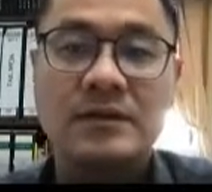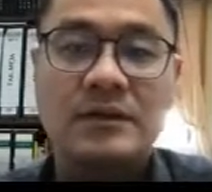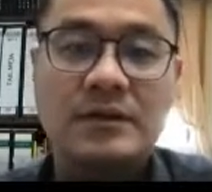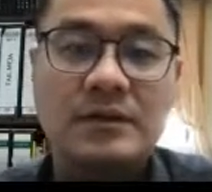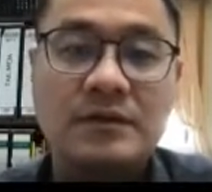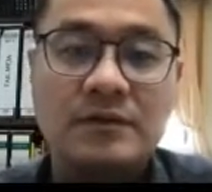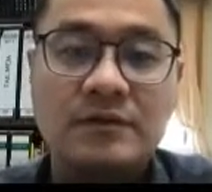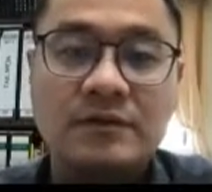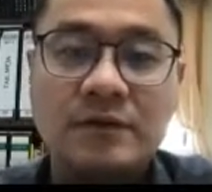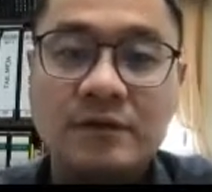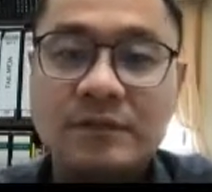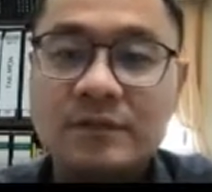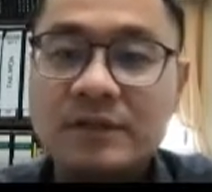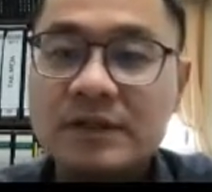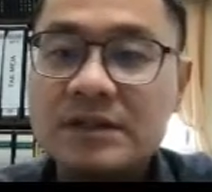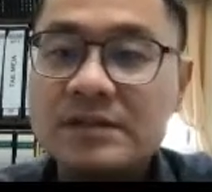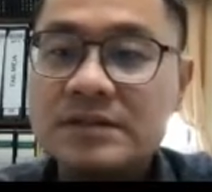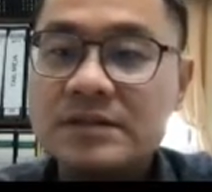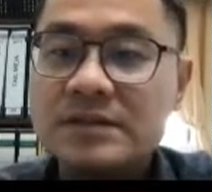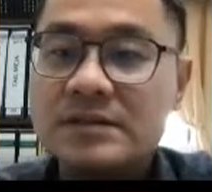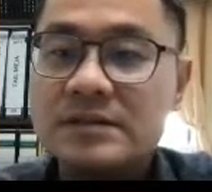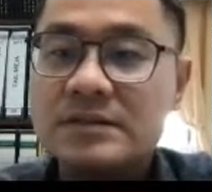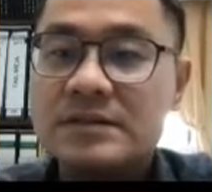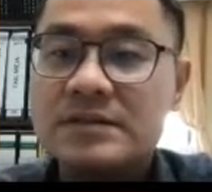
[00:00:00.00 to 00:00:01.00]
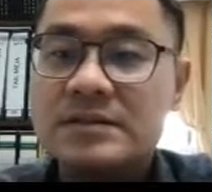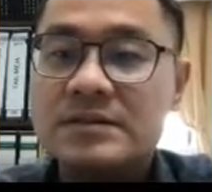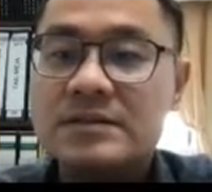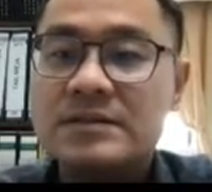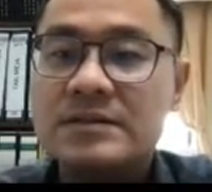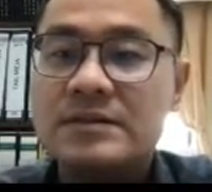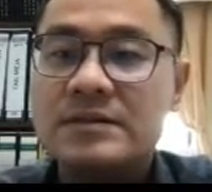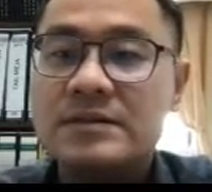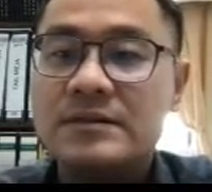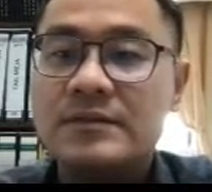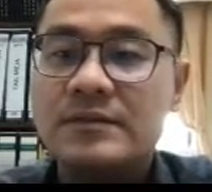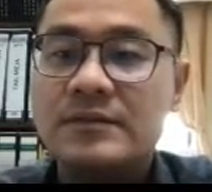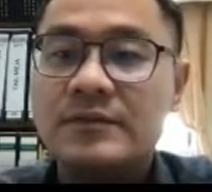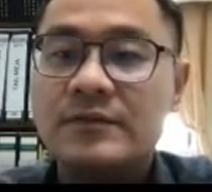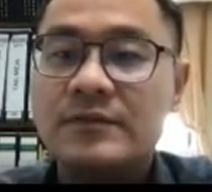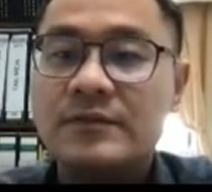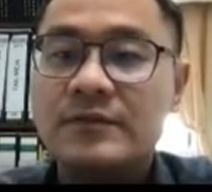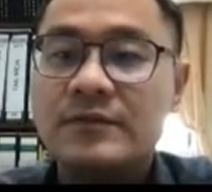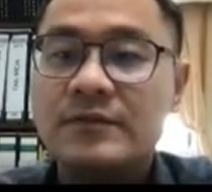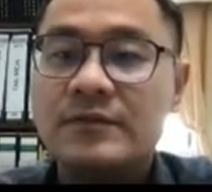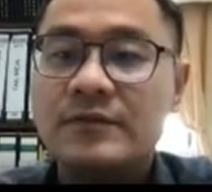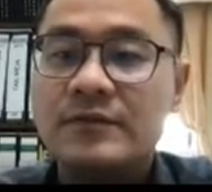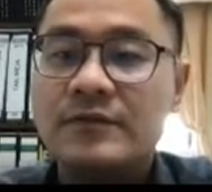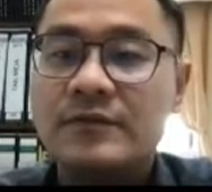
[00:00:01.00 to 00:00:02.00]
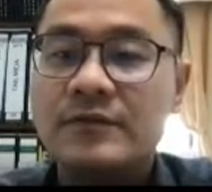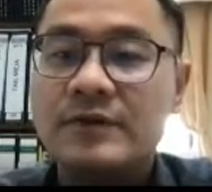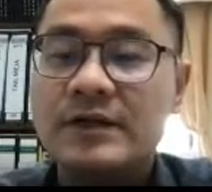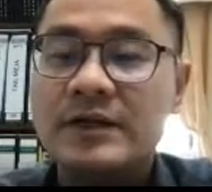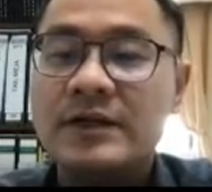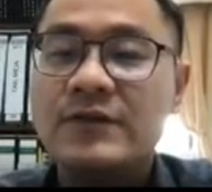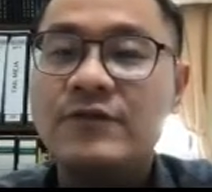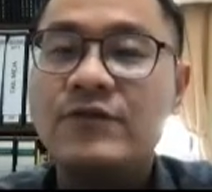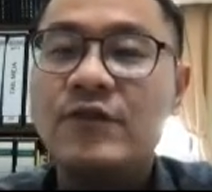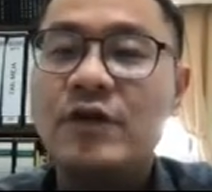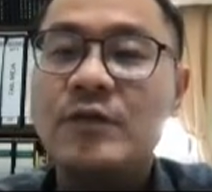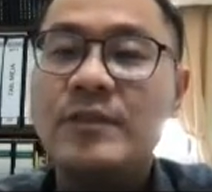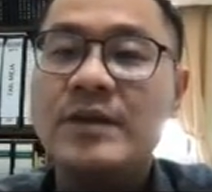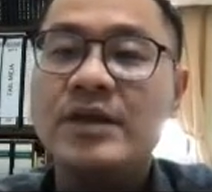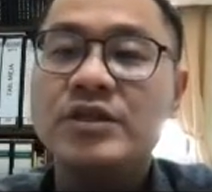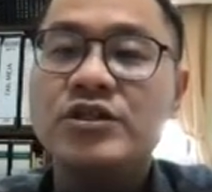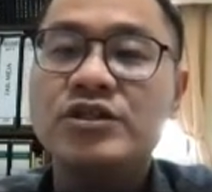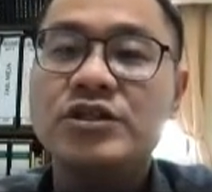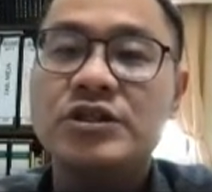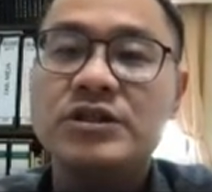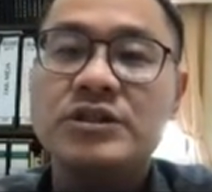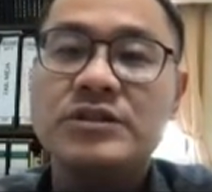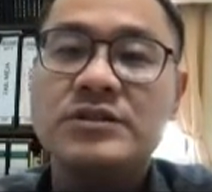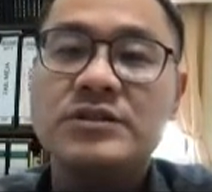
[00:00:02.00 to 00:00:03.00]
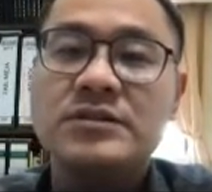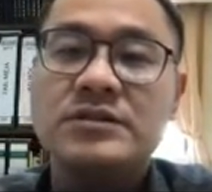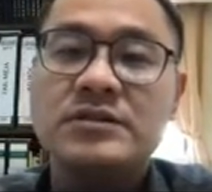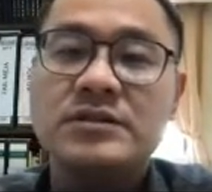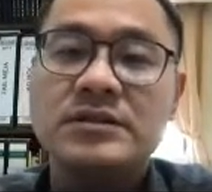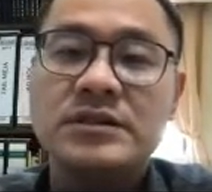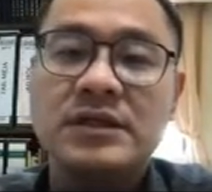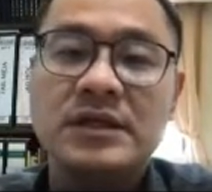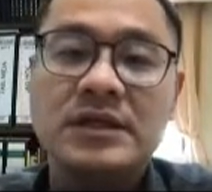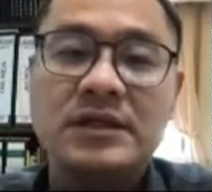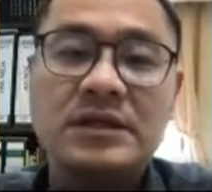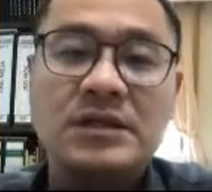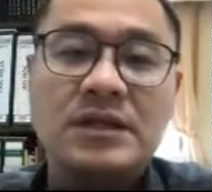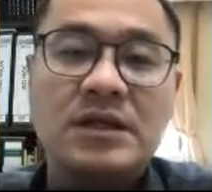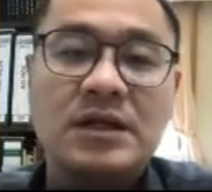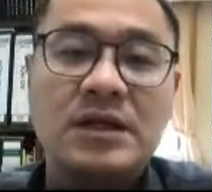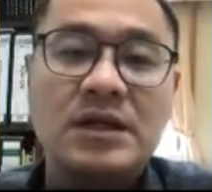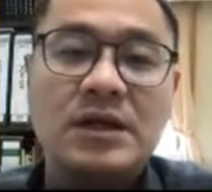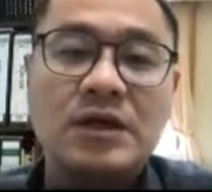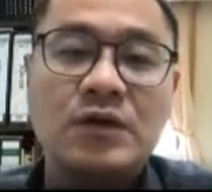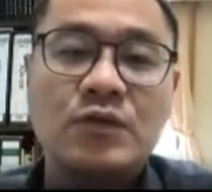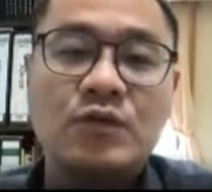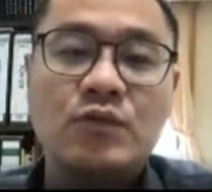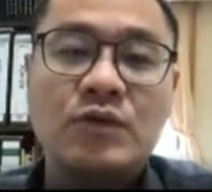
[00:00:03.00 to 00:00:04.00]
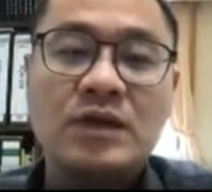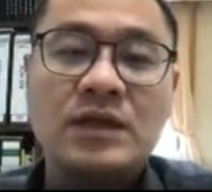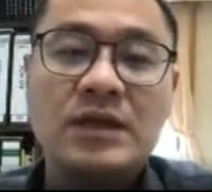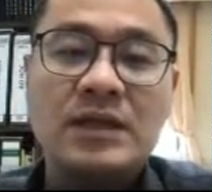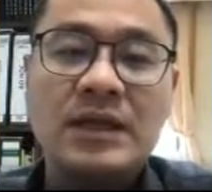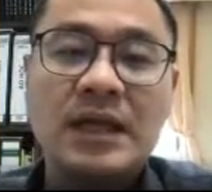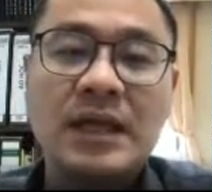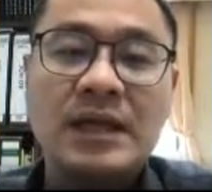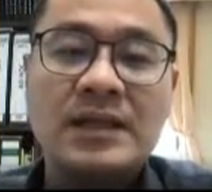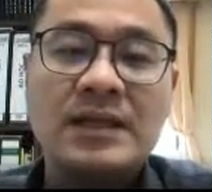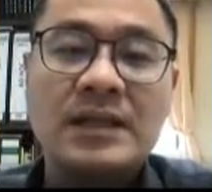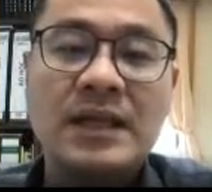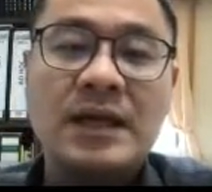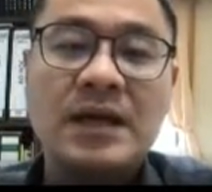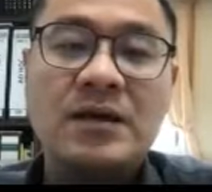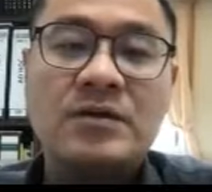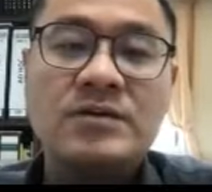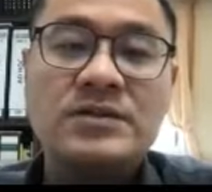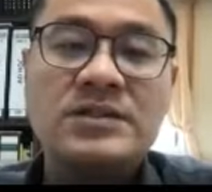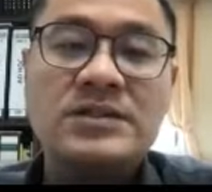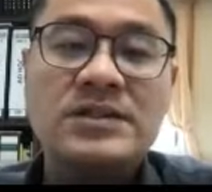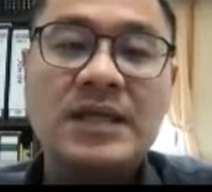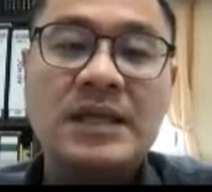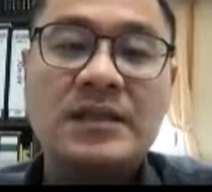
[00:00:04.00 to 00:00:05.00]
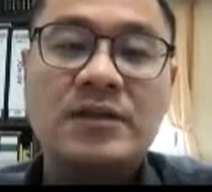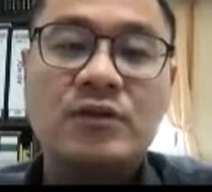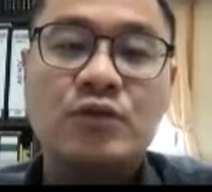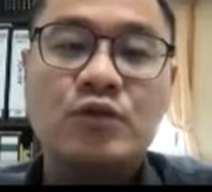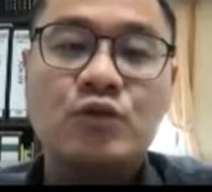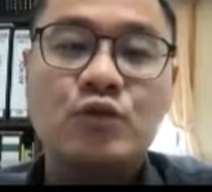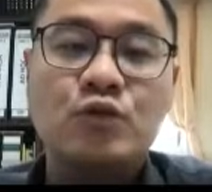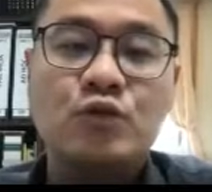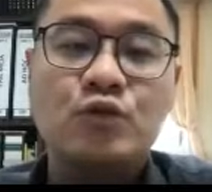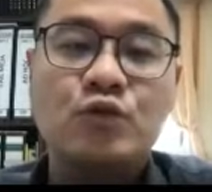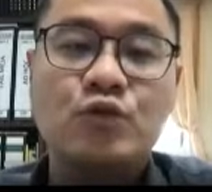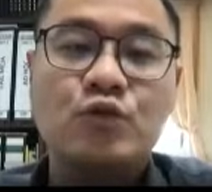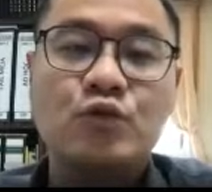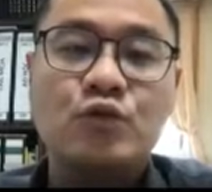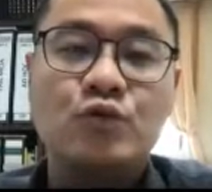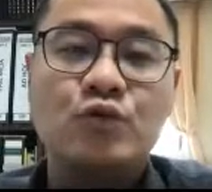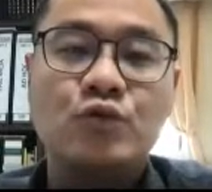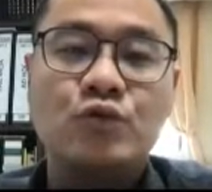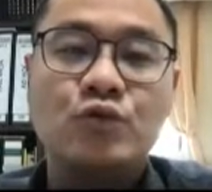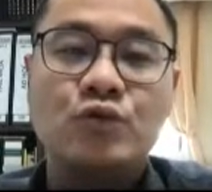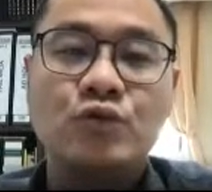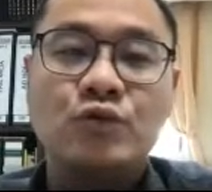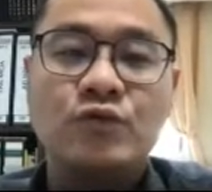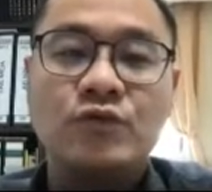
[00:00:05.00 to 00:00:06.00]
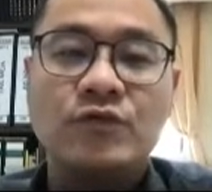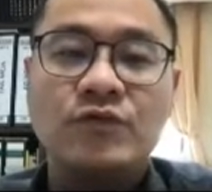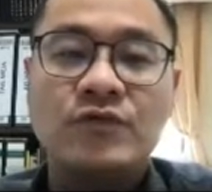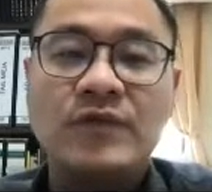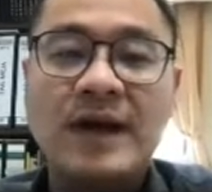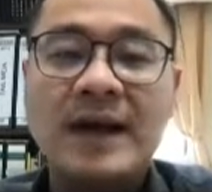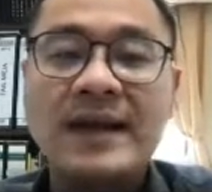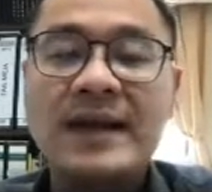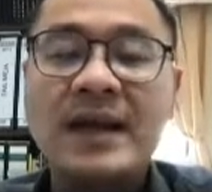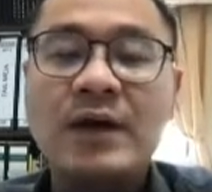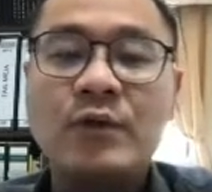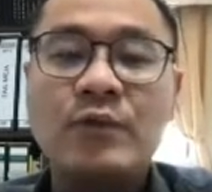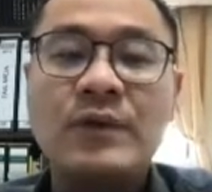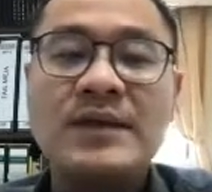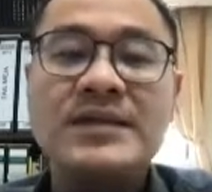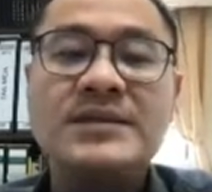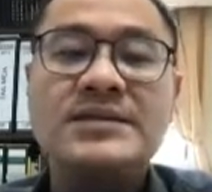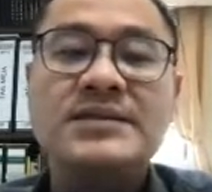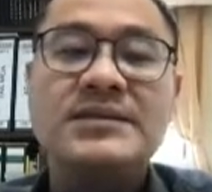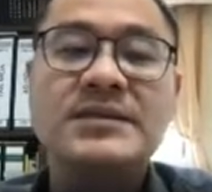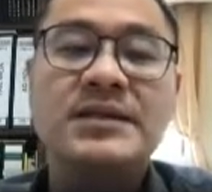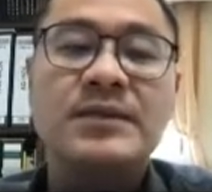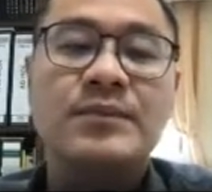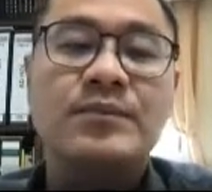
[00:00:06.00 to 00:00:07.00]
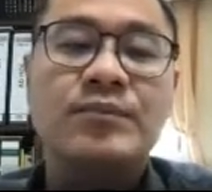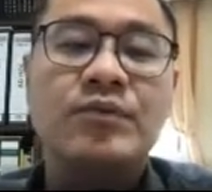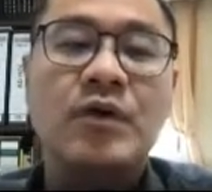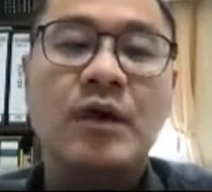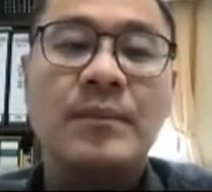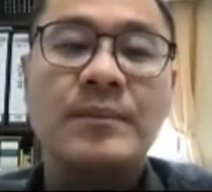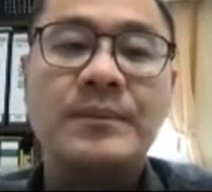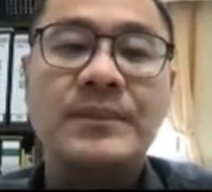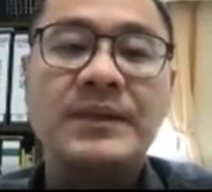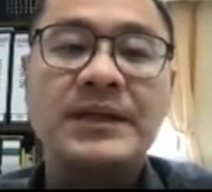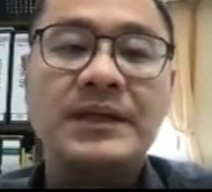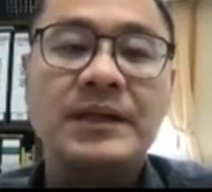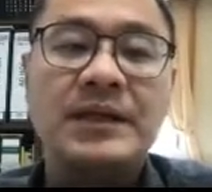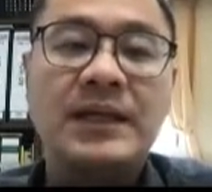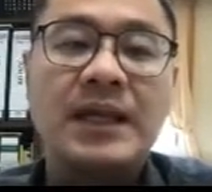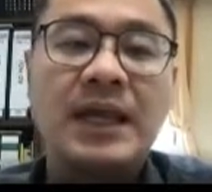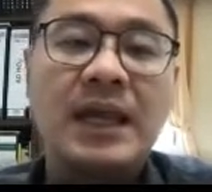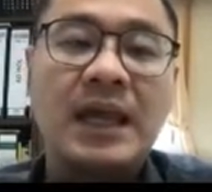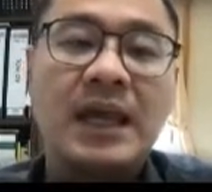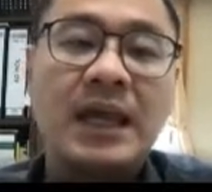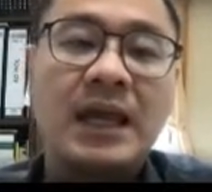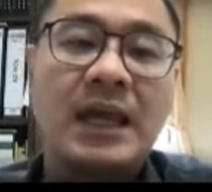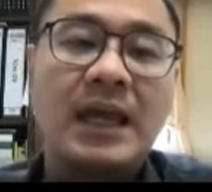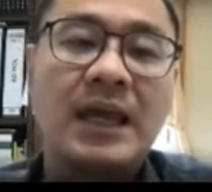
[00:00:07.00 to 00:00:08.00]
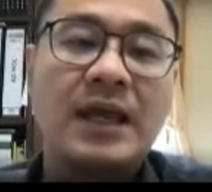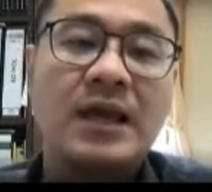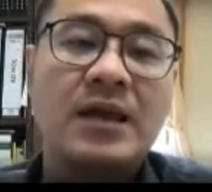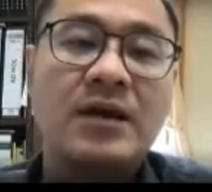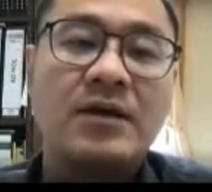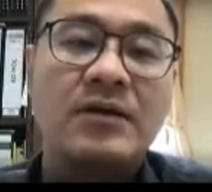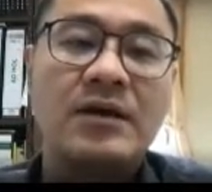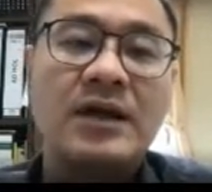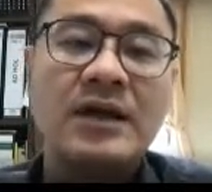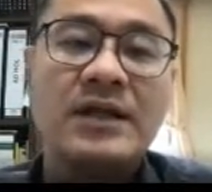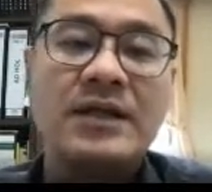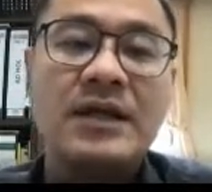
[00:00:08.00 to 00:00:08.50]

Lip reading: from this information, okay, we can now start to find out what is the proper K, right?